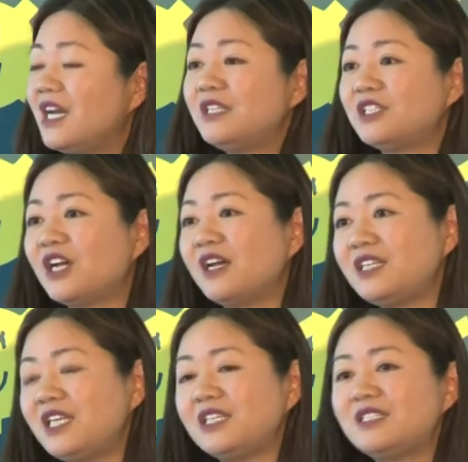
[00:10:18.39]
The
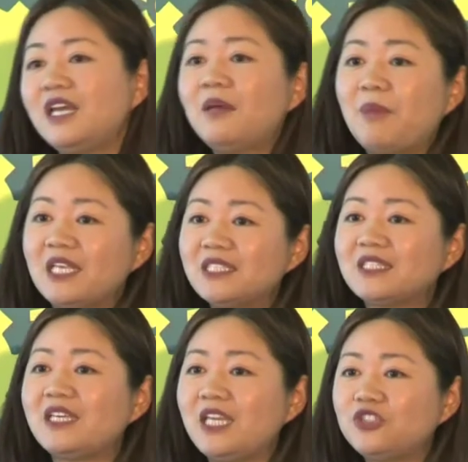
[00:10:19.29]
Chinese
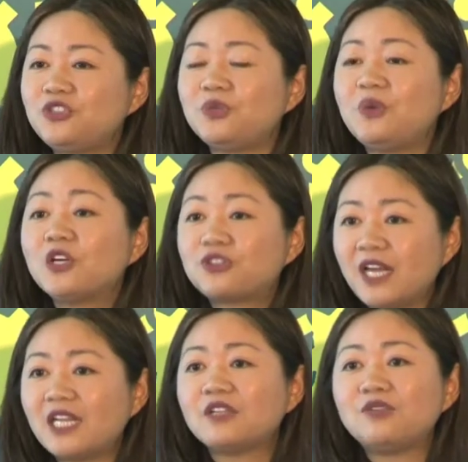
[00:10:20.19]
basically issue
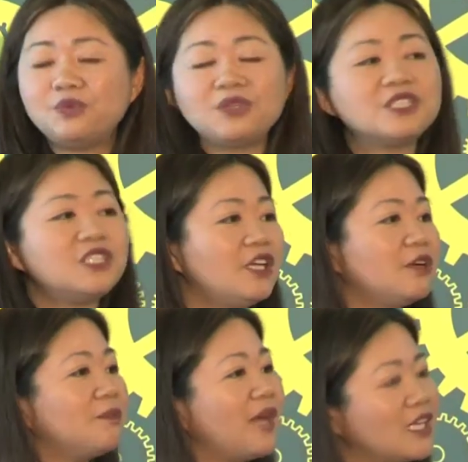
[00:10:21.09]
credit through their
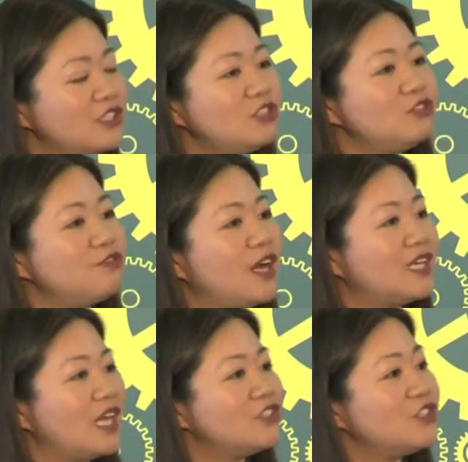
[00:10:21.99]
state-owned banks to
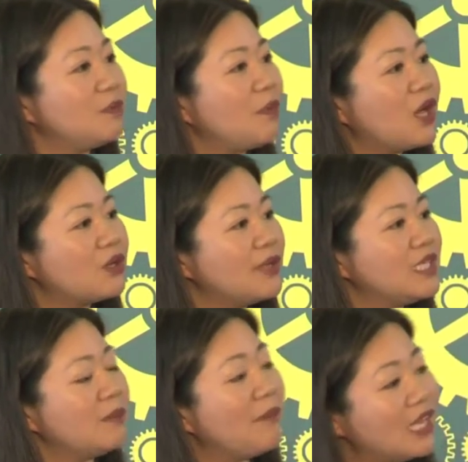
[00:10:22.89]
finance their
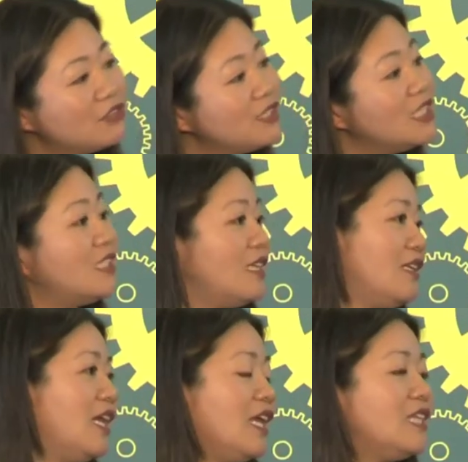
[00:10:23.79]
borrowing. The main
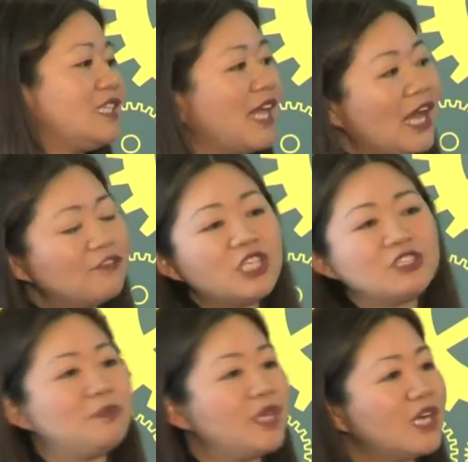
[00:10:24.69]
reason is they have
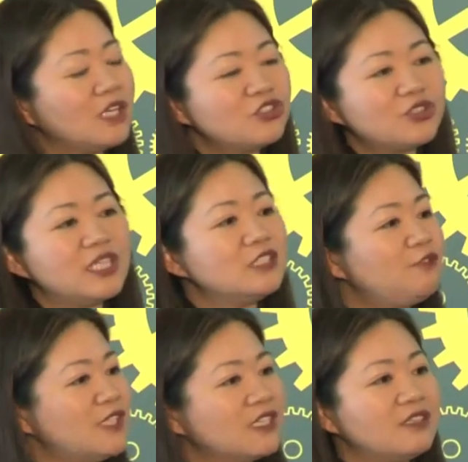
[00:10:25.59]
such a big country, it's
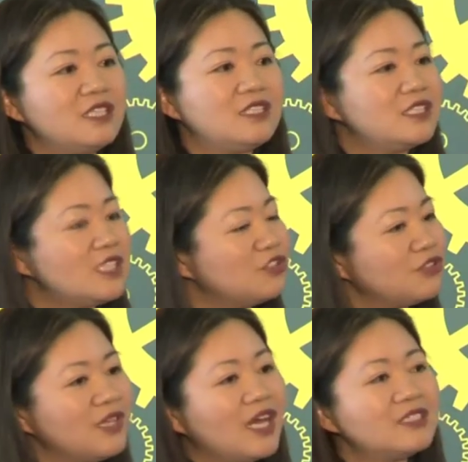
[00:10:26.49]
fiscally
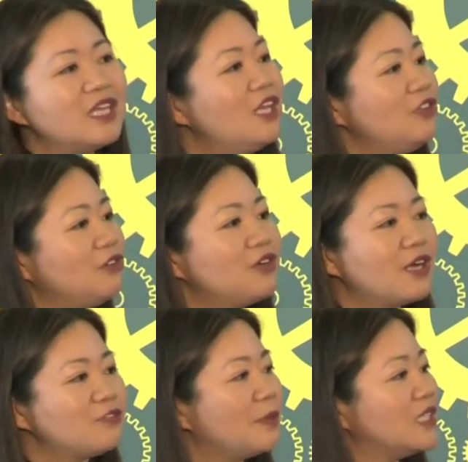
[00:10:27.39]
decentralized. Local
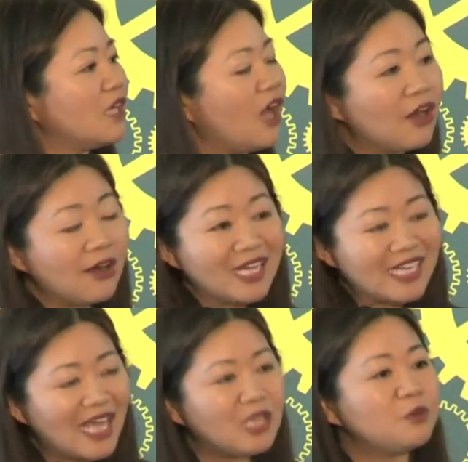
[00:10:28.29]
governments are
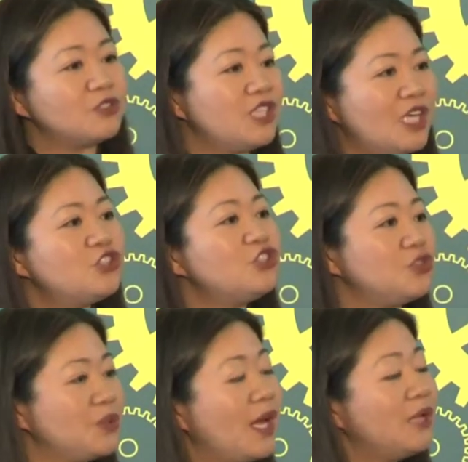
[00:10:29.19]
unable to
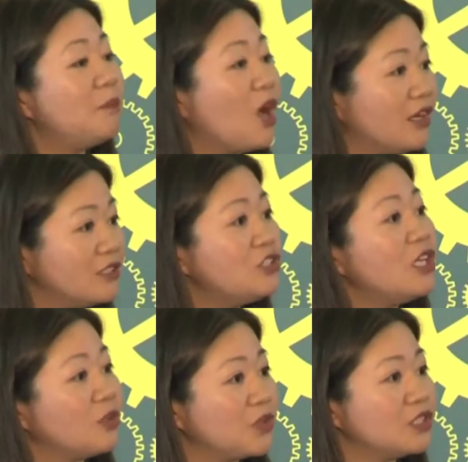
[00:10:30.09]
issue bonds
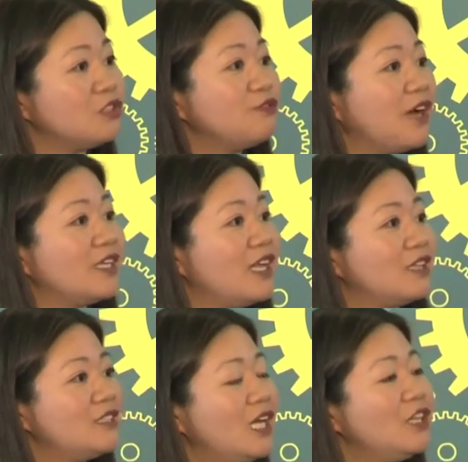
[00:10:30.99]
in order to
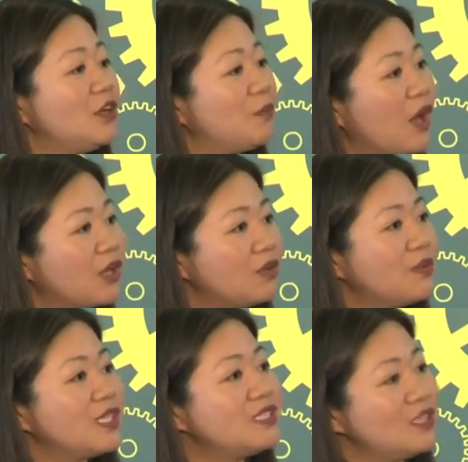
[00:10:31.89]
finance their
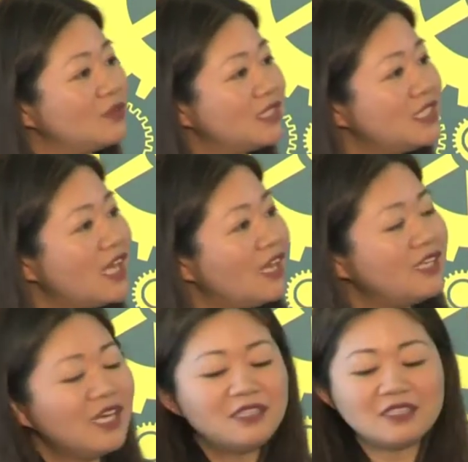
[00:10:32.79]
borrowing. So instead,
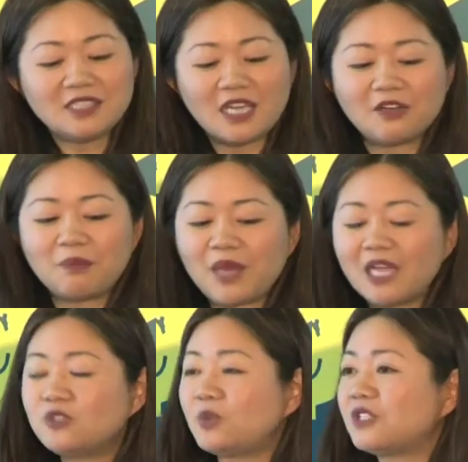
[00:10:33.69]
the state-owned
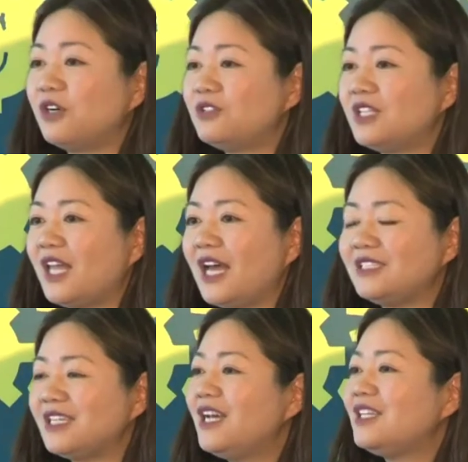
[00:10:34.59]
banks were told to
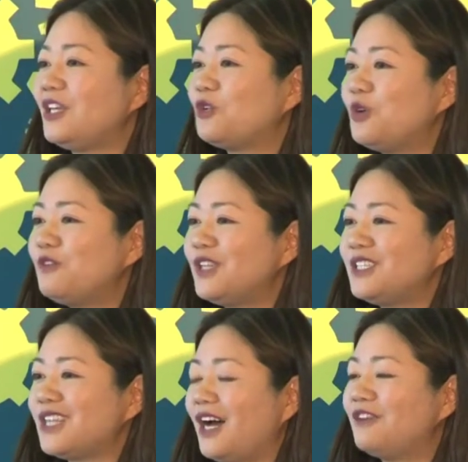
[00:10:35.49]
lend the
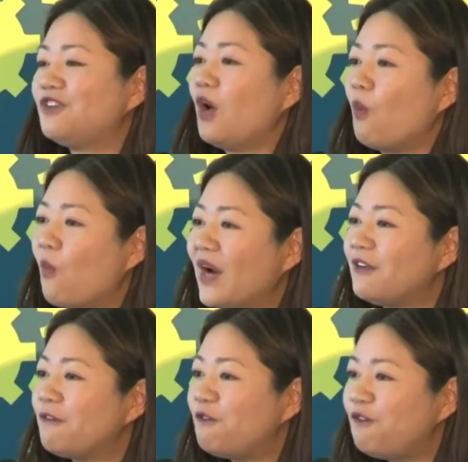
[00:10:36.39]
equivalent of
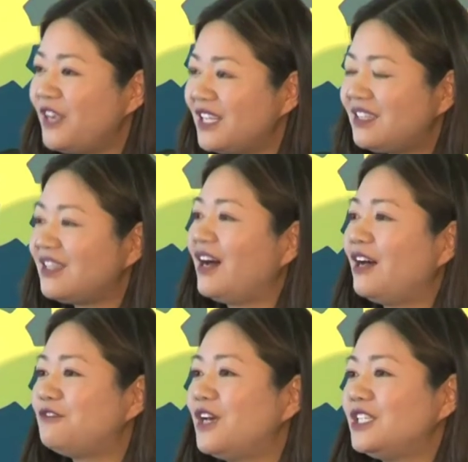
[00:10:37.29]
one-fifth
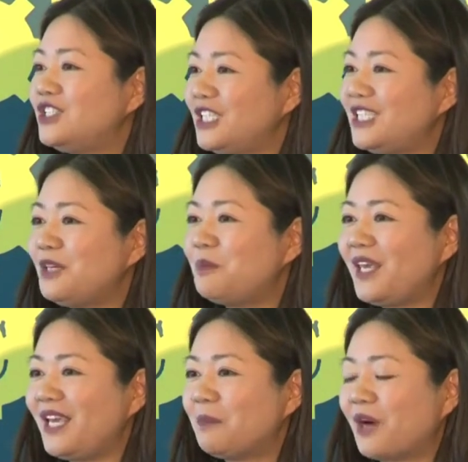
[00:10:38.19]
of
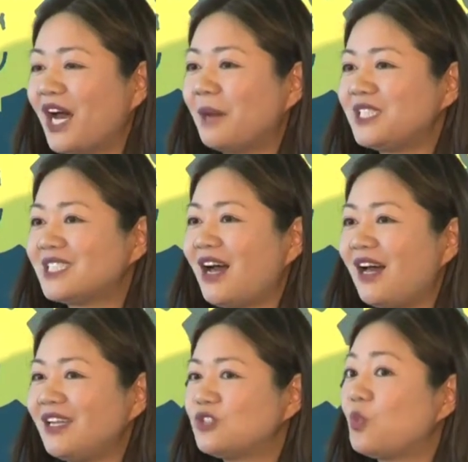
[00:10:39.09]
GDP, perhaps as
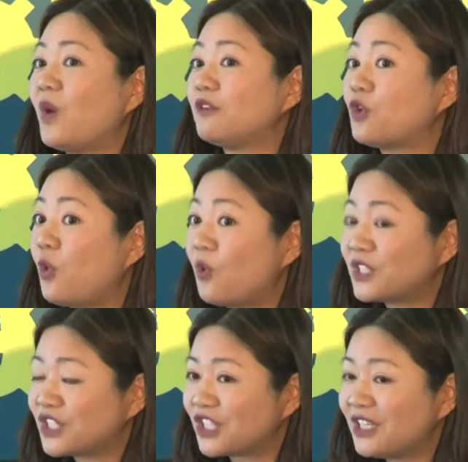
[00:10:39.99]
high as
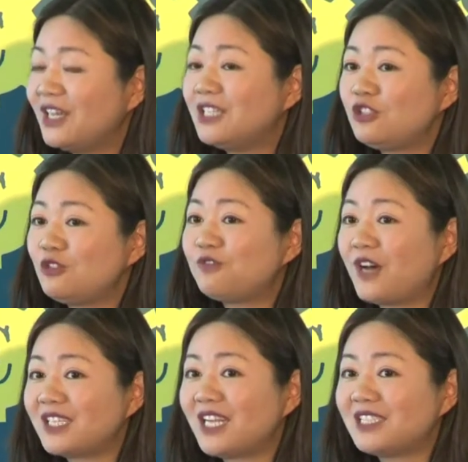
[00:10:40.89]
one-quarter, to
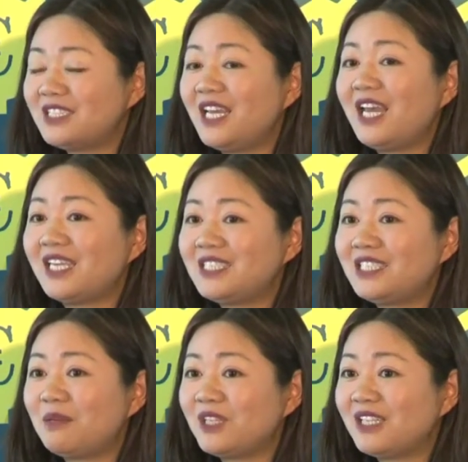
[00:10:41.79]
finance a
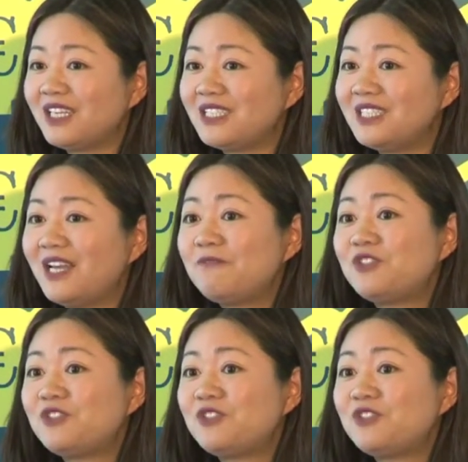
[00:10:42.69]
stimulus.